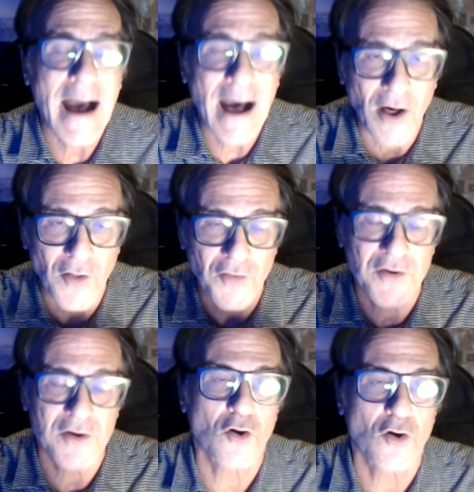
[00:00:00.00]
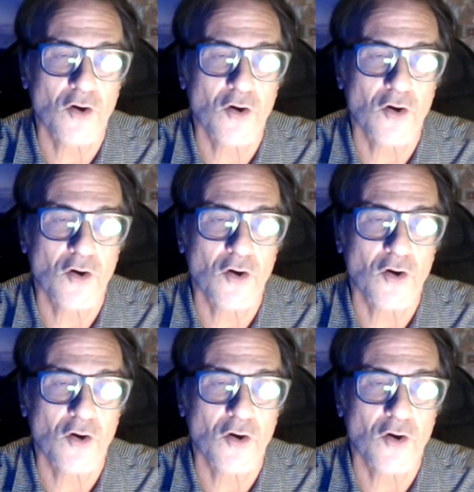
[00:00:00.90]
how they're going to
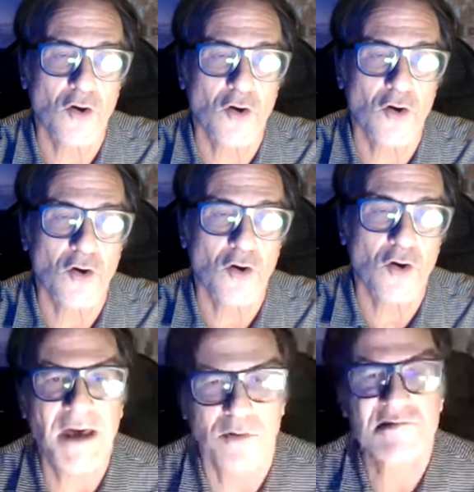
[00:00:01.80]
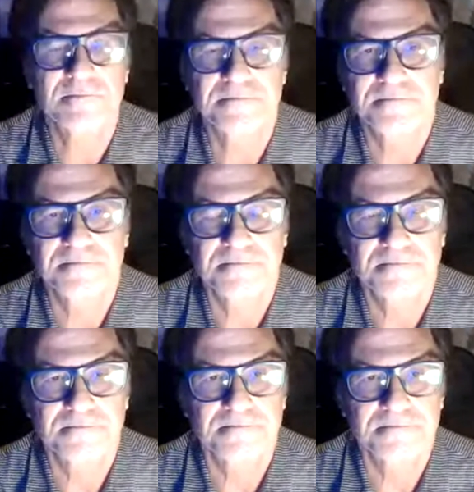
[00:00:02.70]
resolve their own debt problems.